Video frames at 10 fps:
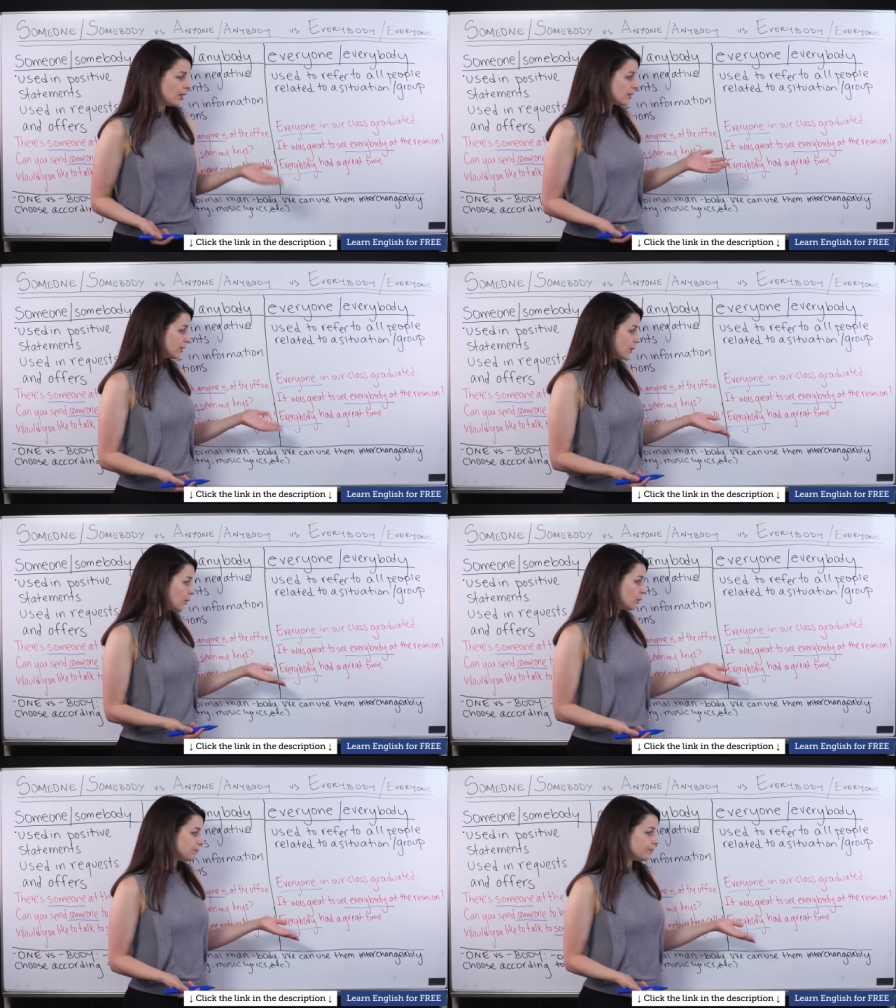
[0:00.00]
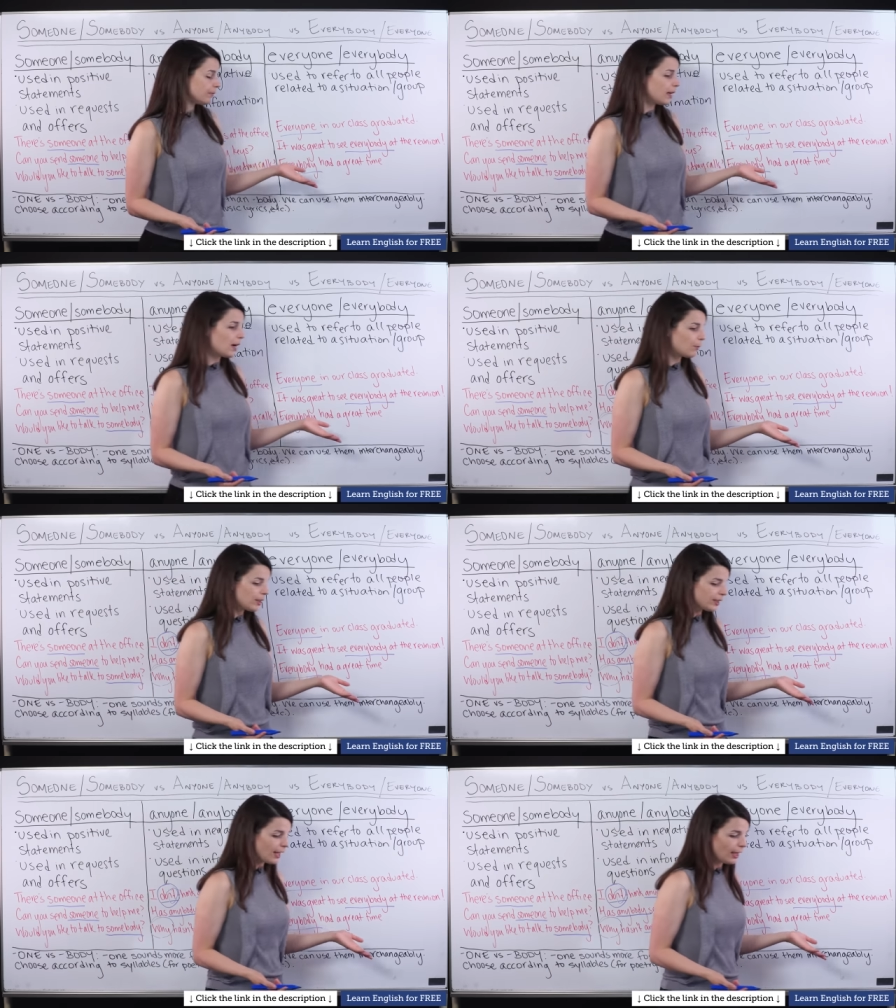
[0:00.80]
So I
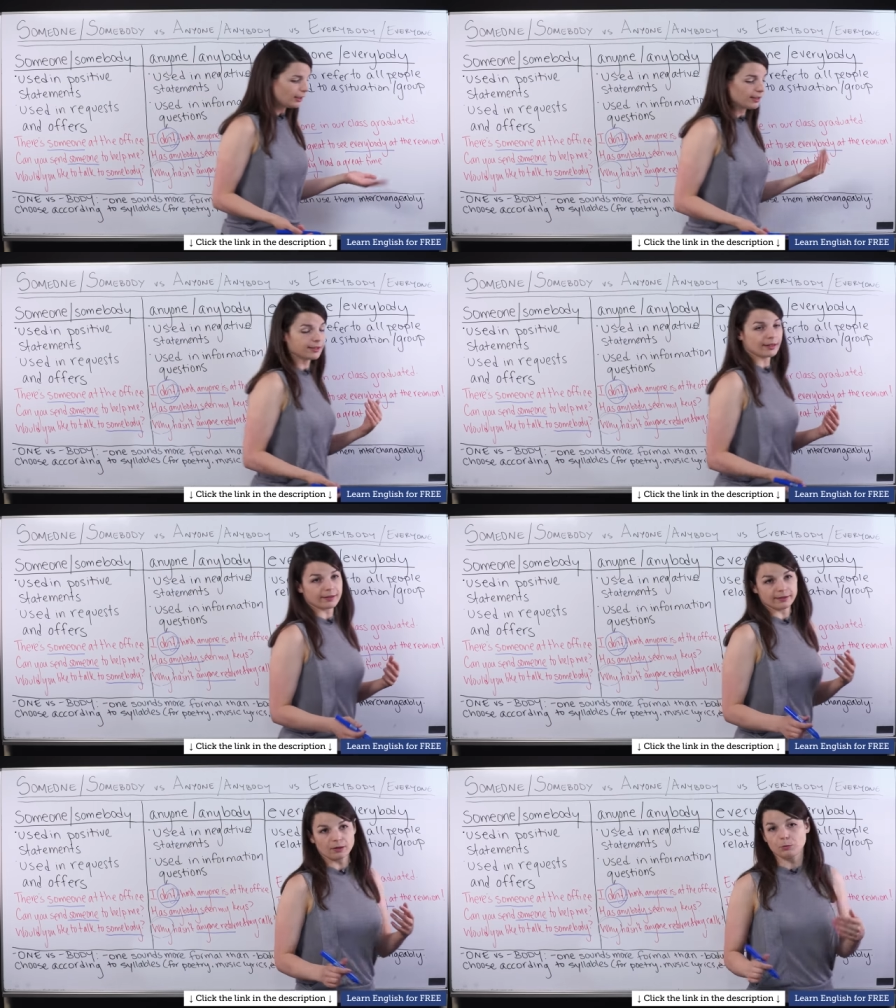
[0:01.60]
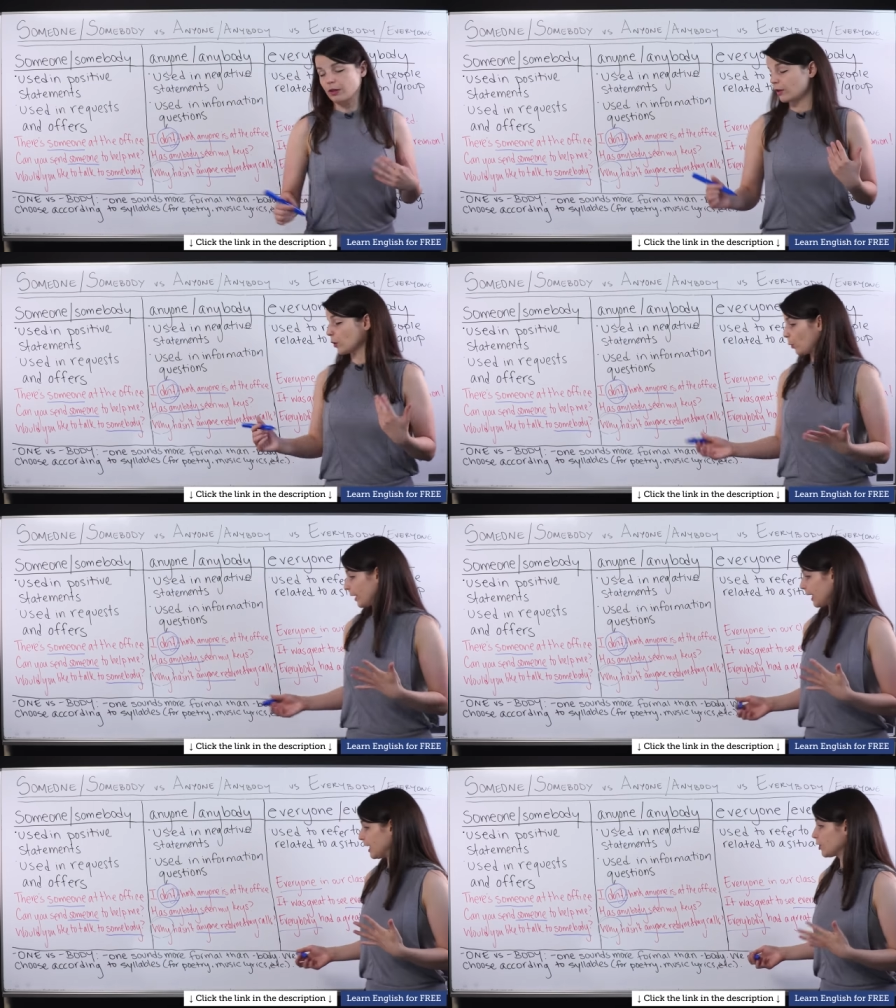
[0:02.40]
want to end this lesson with a
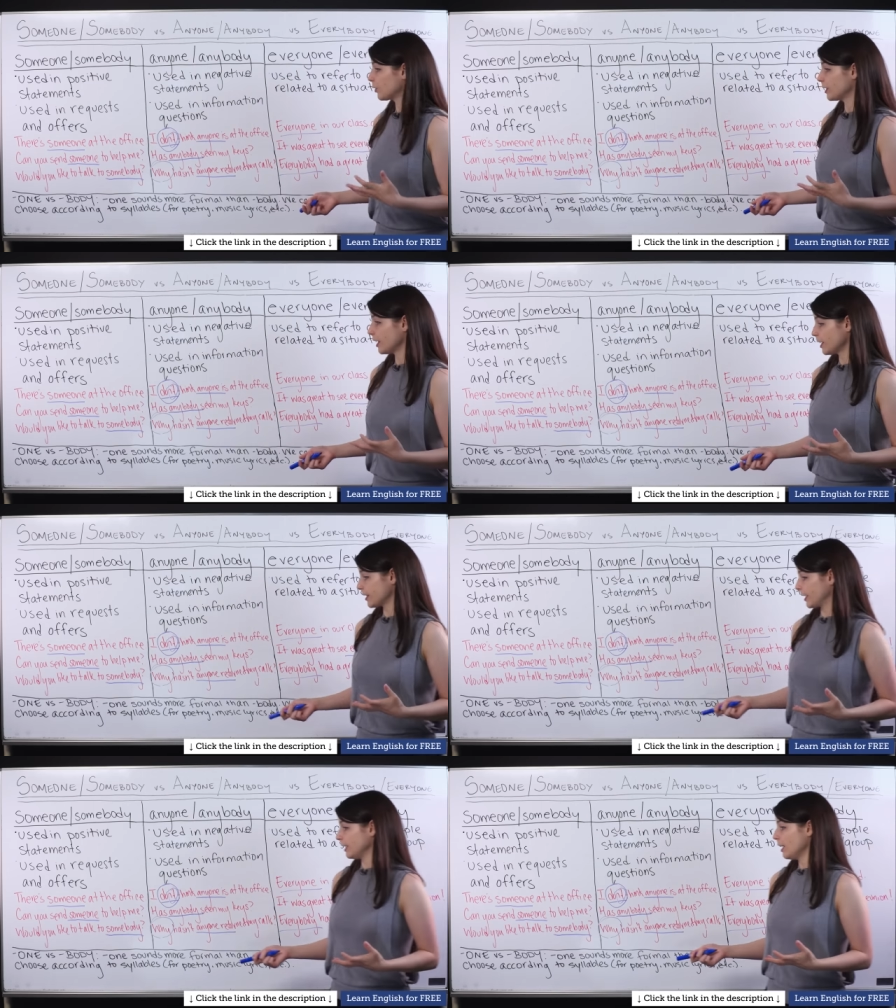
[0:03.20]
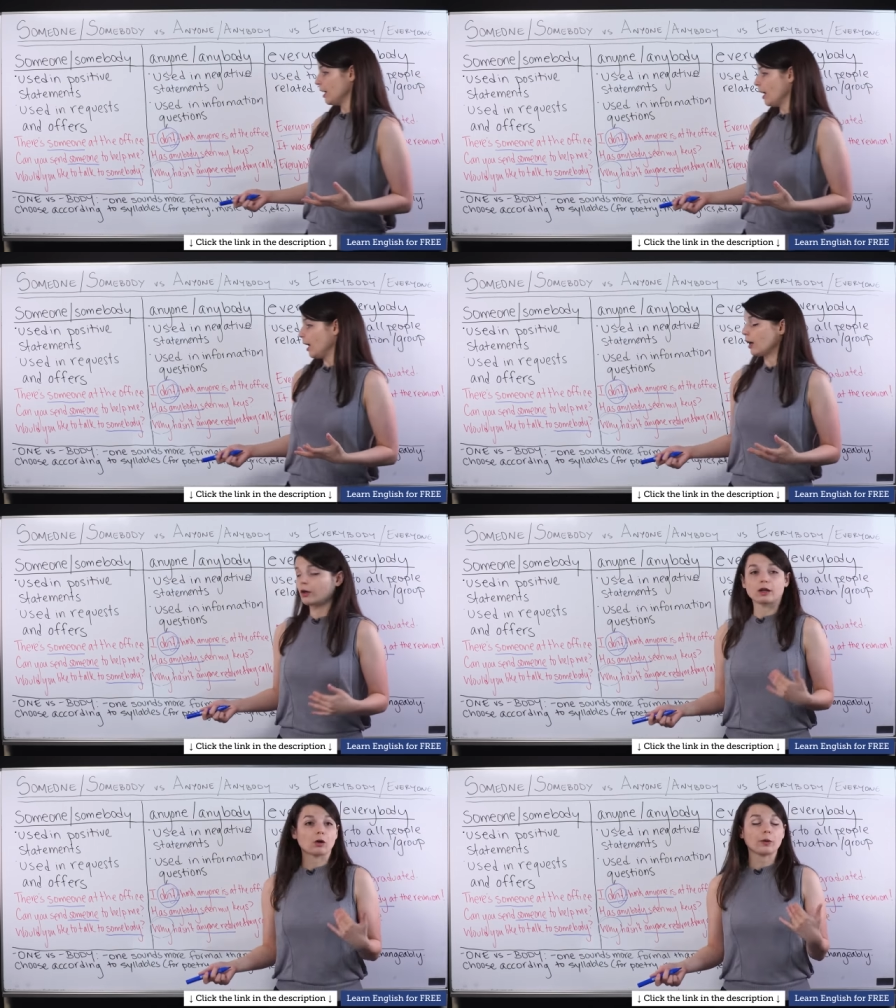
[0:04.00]
quick introduction
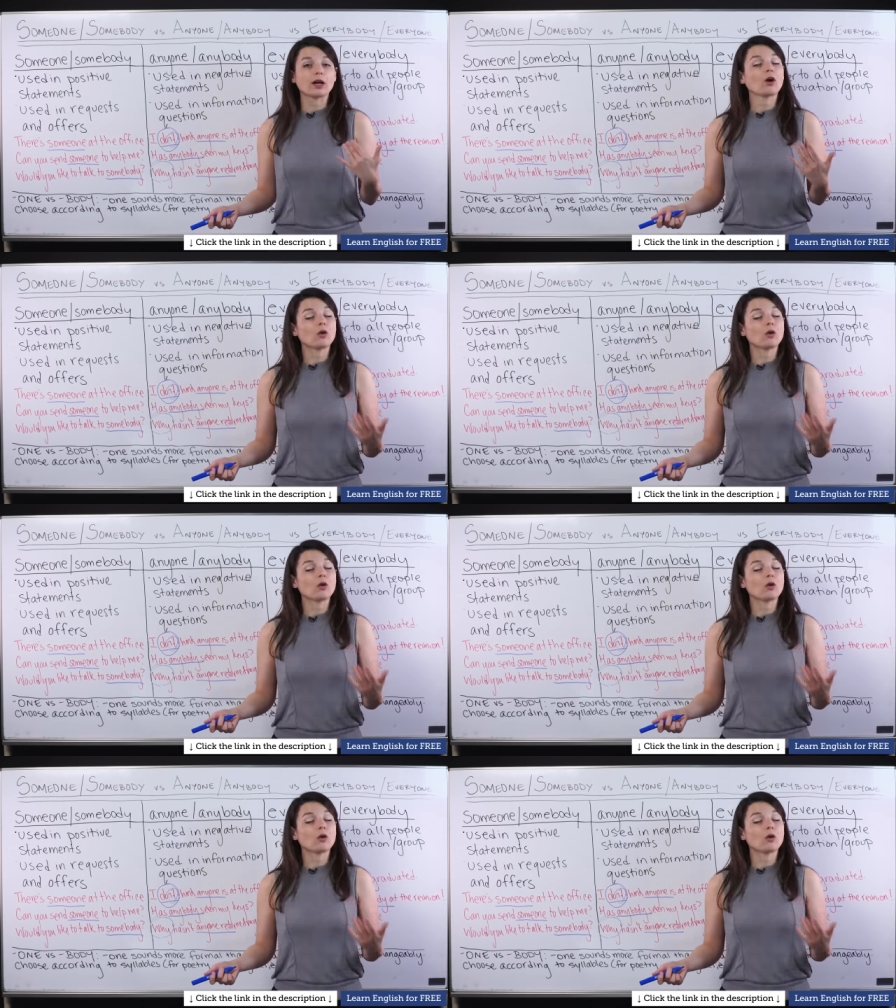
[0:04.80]
or a quick